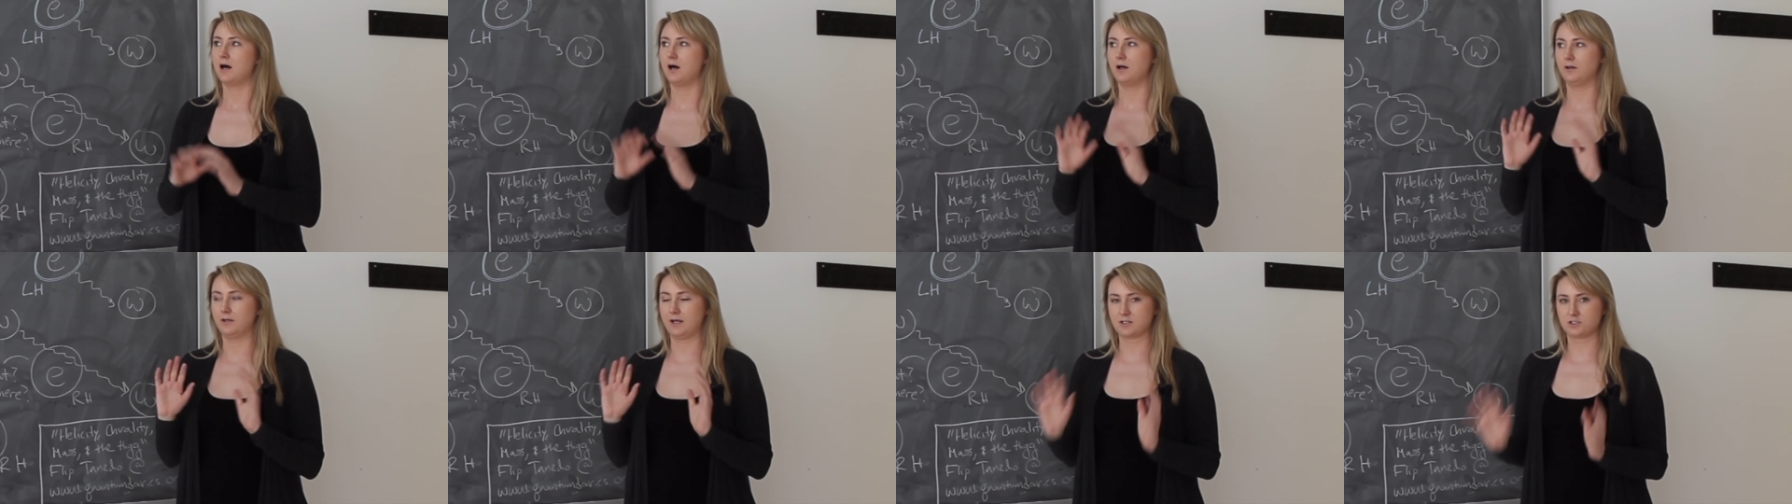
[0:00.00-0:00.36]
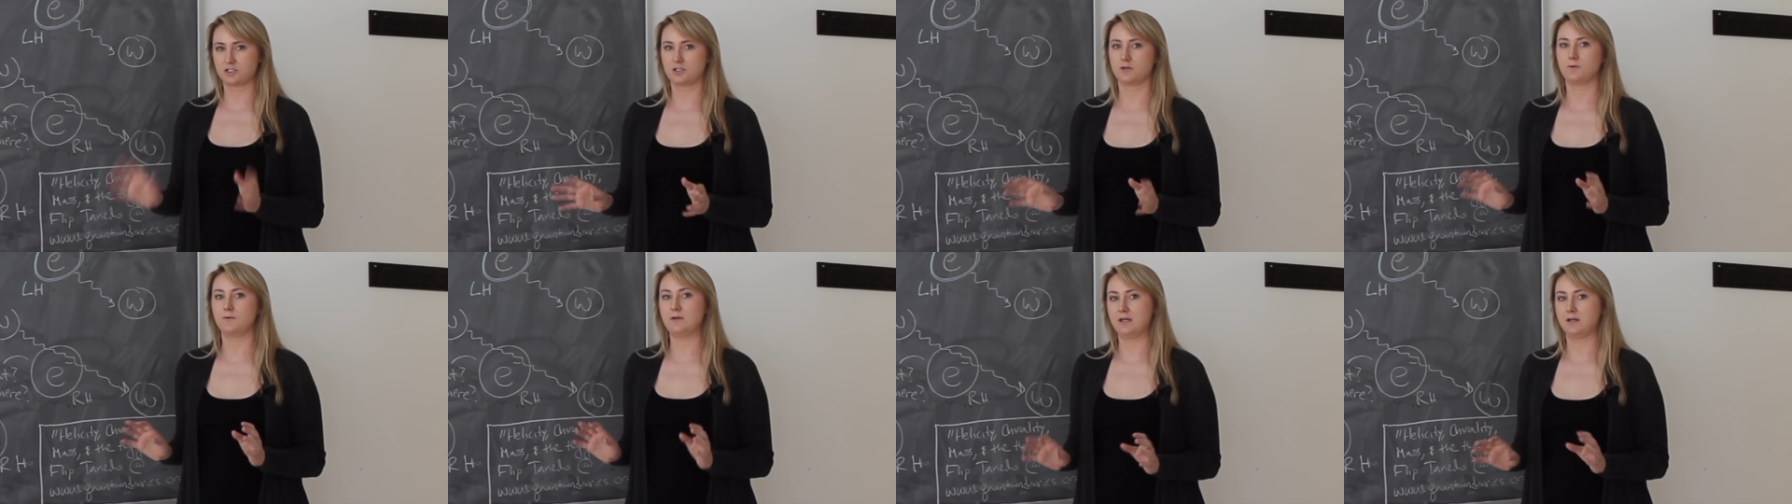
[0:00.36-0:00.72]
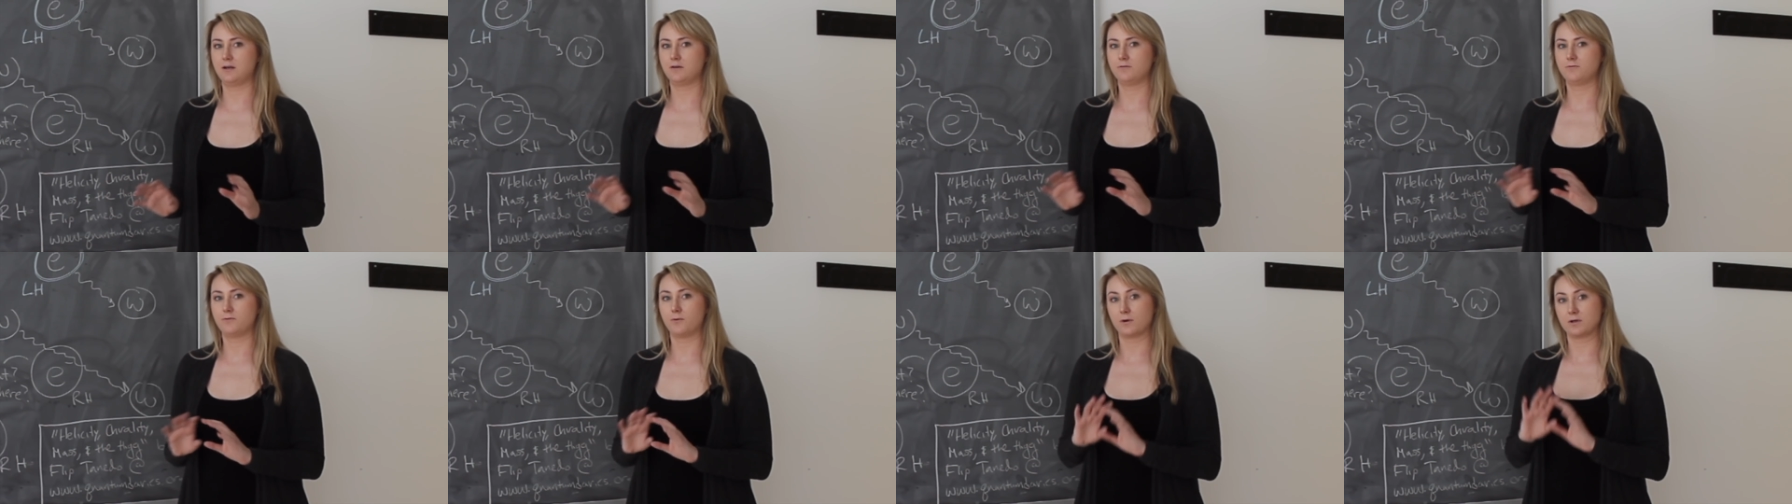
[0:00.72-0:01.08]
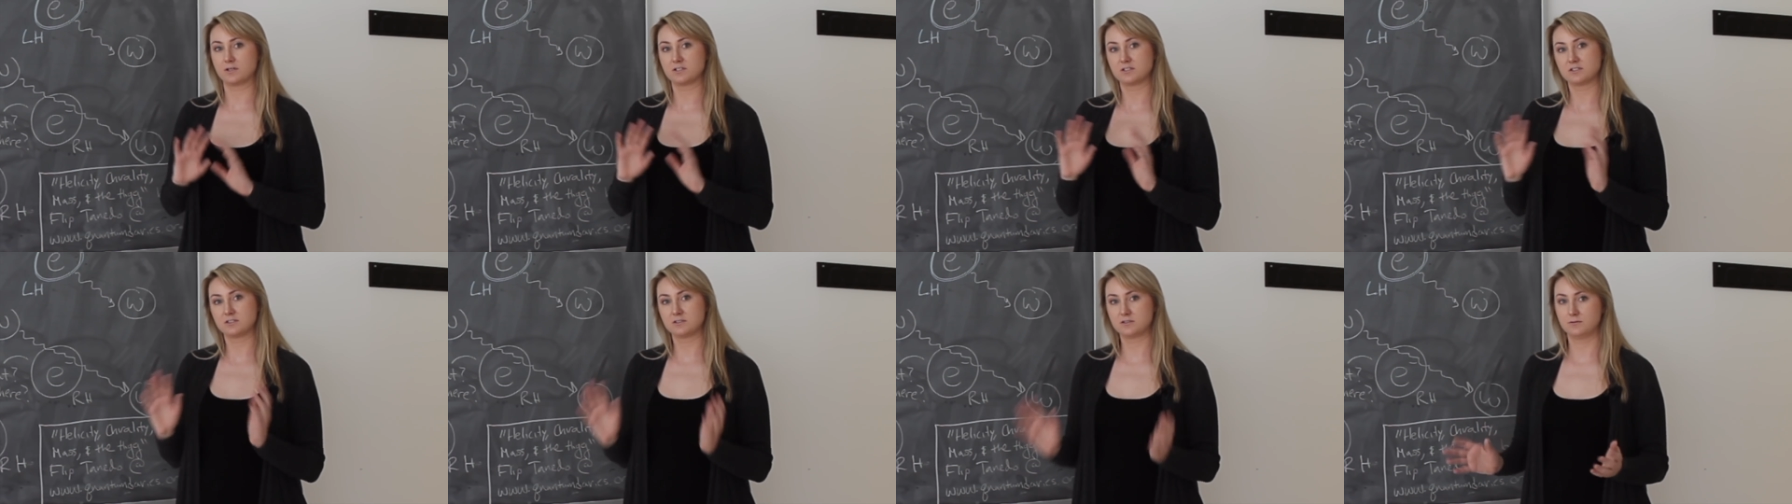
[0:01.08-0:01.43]
electroweak
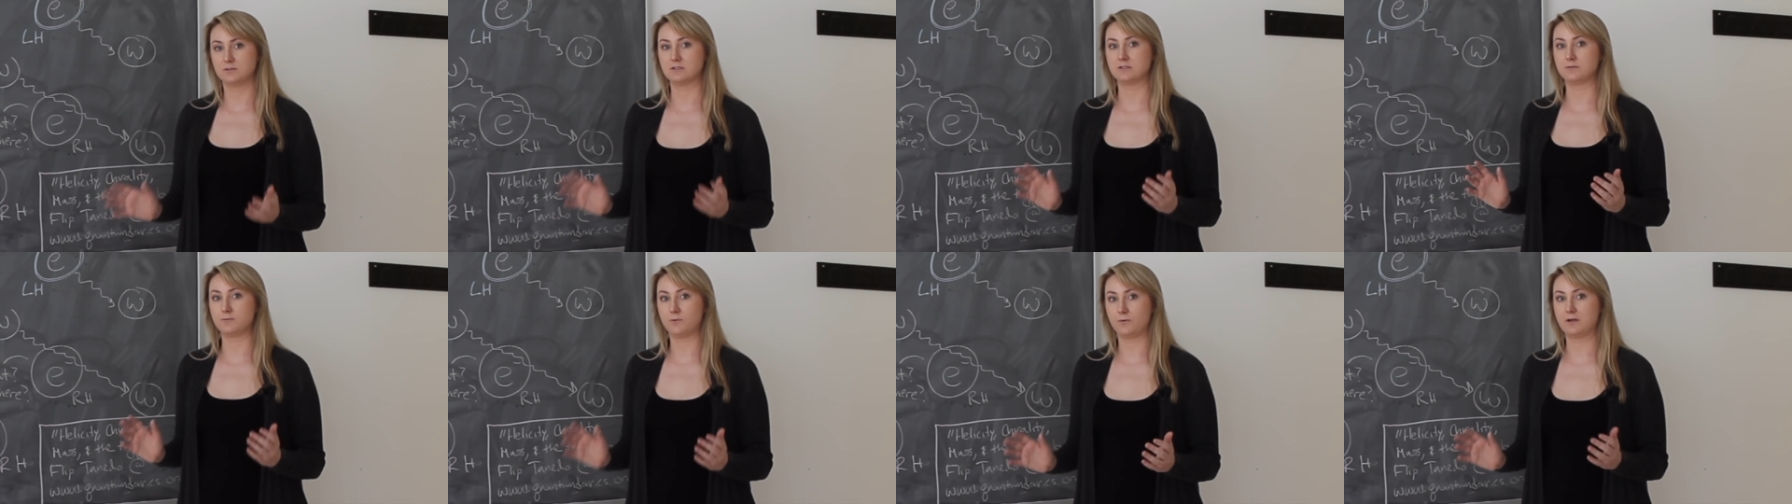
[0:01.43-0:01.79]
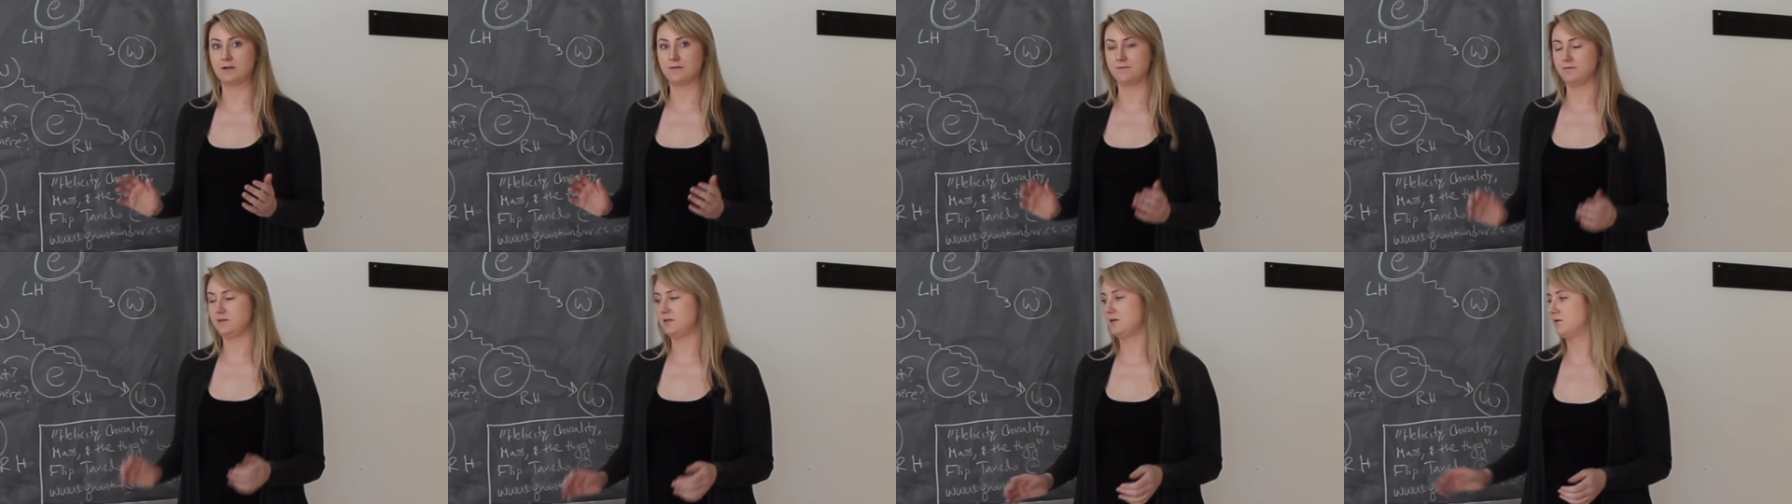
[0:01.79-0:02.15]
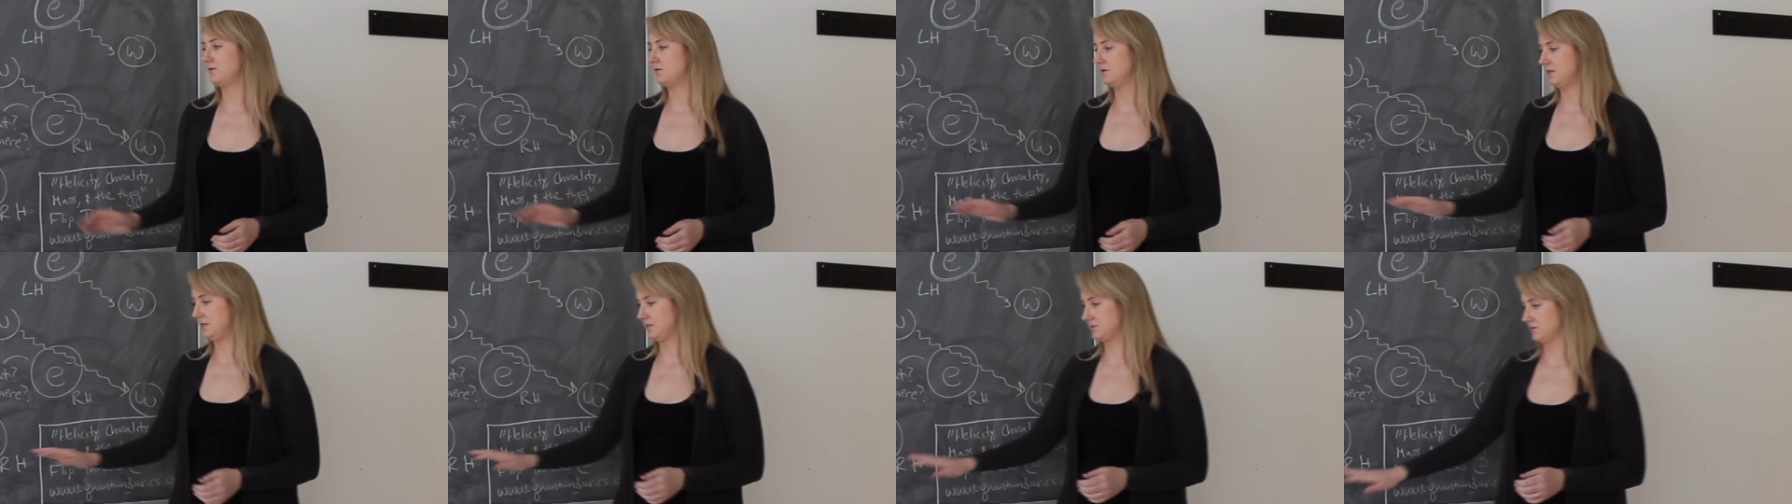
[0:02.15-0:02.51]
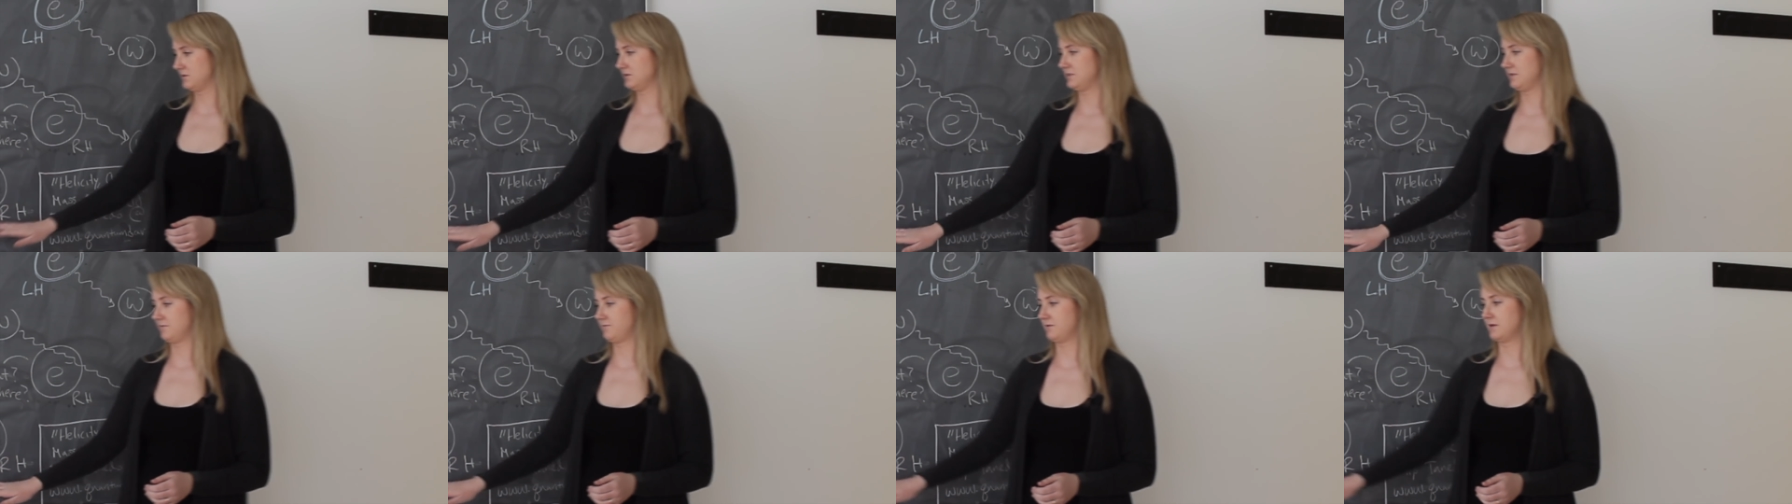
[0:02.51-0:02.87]
force's point of view, these
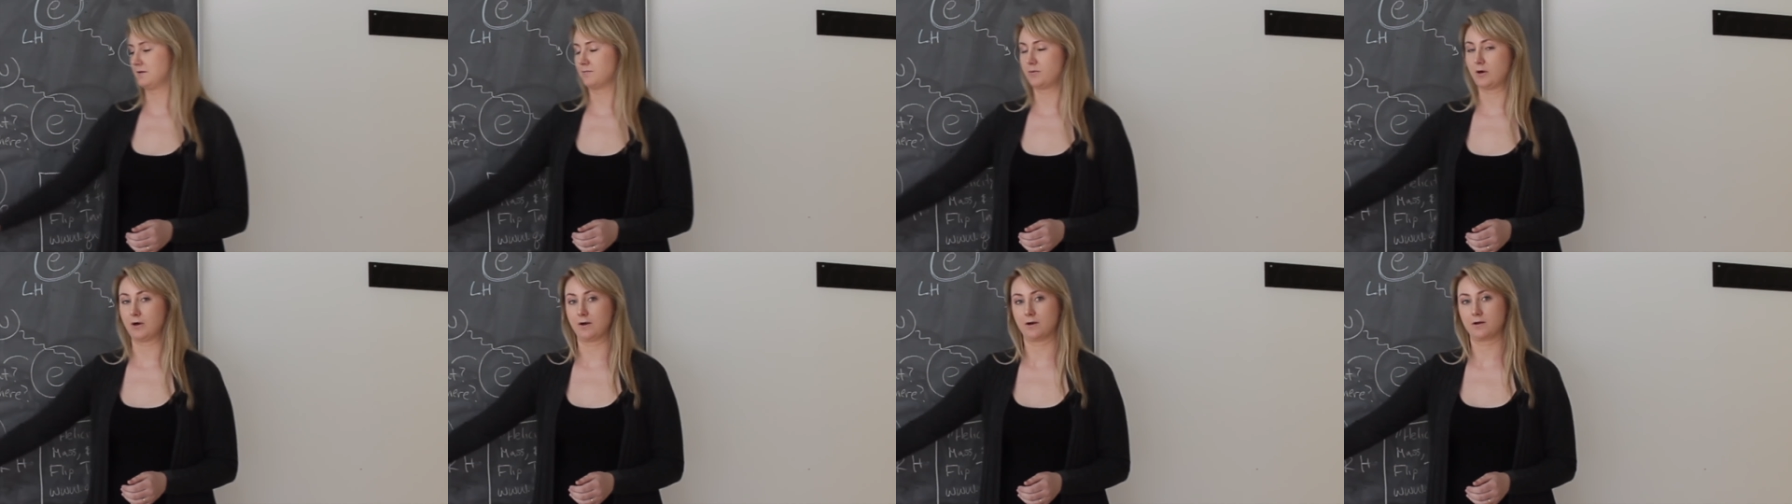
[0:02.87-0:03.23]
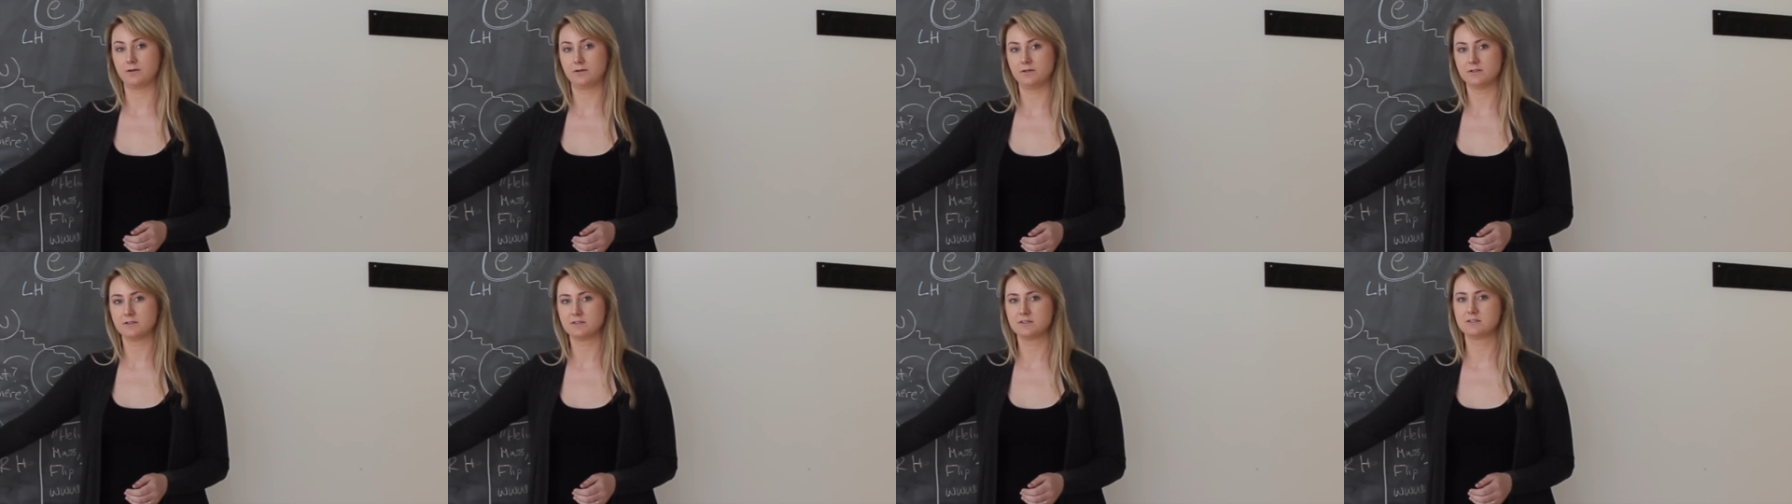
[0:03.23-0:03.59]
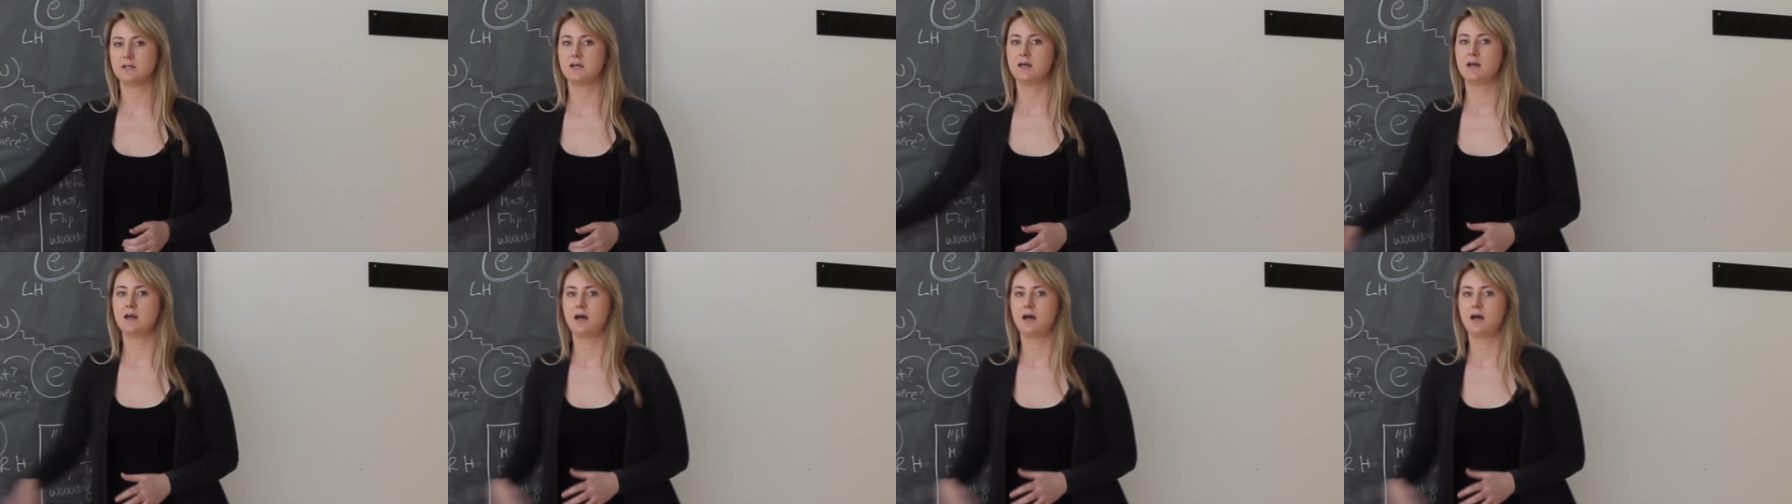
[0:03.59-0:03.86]
are different particles.